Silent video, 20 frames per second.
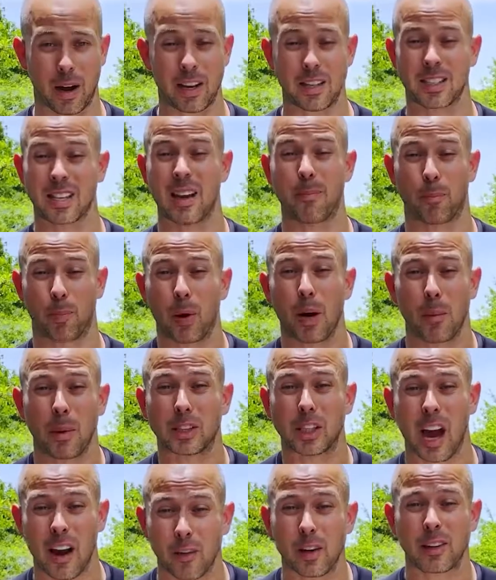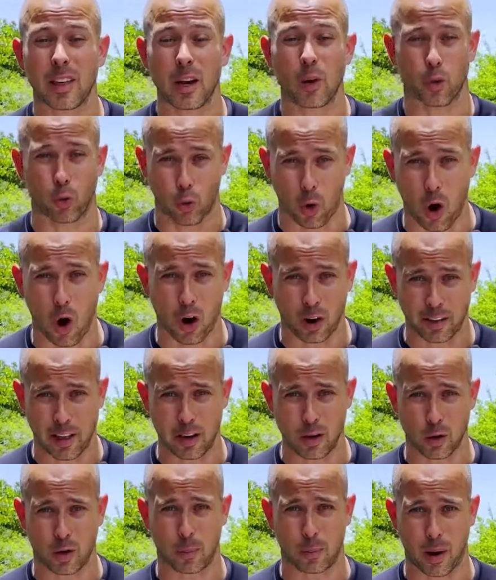I said pretty much everything wrong
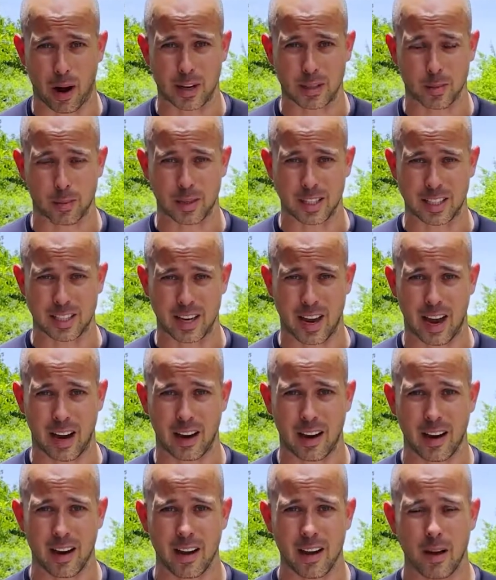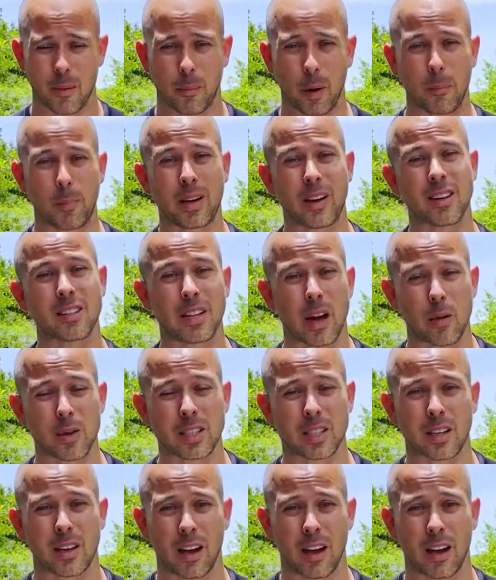that you could possibly say. But because I was